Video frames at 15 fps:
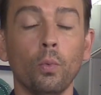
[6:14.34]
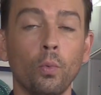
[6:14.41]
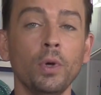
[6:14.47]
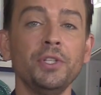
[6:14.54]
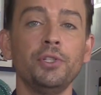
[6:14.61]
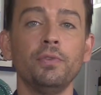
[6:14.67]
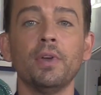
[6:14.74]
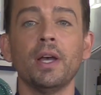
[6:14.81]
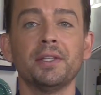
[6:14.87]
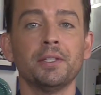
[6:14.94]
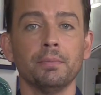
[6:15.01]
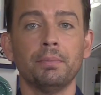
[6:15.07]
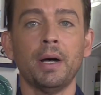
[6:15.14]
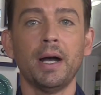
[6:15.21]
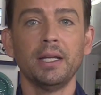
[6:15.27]
Once you've got
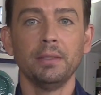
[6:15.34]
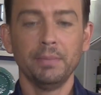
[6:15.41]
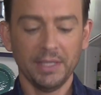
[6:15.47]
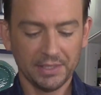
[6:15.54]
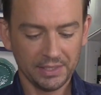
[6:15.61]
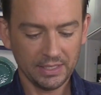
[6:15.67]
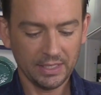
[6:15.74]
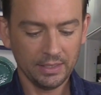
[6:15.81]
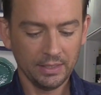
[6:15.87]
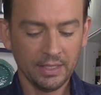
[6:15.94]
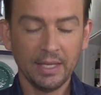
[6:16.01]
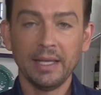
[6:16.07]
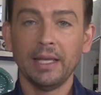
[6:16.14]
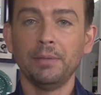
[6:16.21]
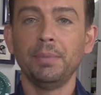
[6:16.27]
some potting mix in,
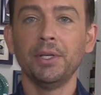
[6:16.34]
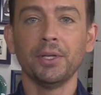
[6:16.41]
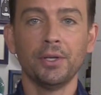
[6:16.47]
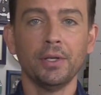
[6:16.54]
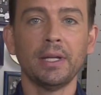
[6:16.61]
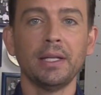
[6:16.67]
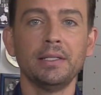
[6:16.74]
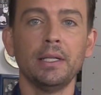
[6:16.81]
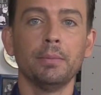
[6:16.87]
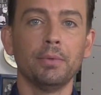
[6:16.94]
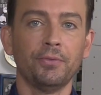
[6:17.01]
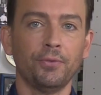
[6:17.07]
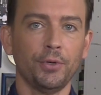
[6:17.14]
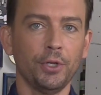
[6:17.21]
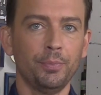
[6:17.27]
it'd be a good idea
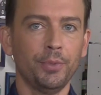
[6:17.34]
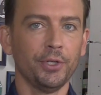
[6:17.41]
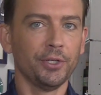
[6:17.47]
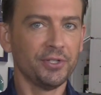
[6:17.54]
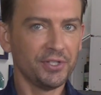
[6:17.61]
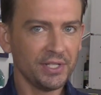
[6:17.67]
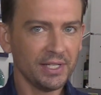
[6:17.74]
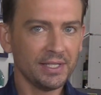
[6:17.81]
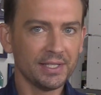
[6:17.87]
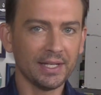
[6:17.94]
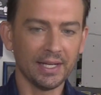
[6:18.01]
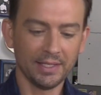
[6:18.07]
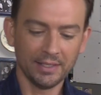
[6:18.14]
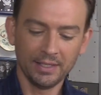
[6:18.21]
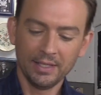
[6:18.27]
before you put your seeds
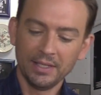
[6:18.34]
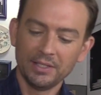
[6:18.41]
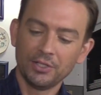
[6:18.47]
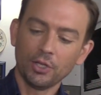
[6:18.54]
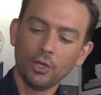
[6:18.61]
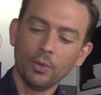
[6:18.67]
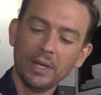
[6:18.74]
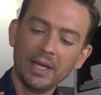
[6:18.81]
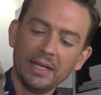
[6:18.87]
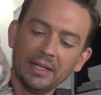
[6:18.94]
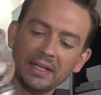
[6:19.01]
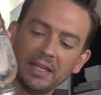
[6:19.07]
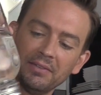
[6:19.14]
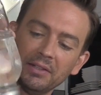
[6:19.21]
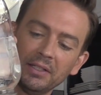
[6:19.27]
in to go ahead
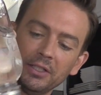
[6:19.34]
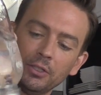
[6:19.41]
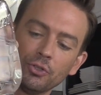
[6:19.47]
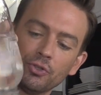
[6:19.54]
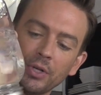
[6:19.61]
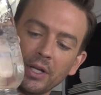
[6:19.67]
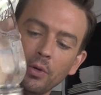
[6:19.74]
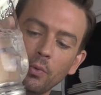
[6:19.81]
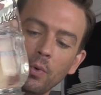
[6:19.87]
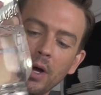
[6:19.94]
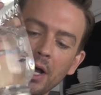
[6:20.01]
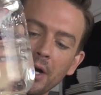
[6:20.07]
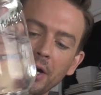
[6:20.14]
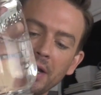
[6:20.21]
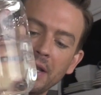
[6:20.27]
and give it a little drink of
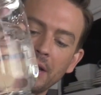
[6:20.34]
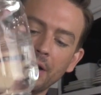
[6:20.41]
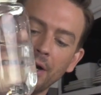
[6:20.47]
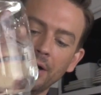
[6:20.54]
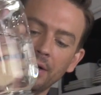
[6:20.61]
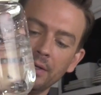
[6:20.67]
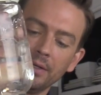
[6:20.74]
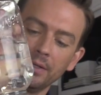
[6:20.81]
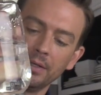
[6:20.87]
water here.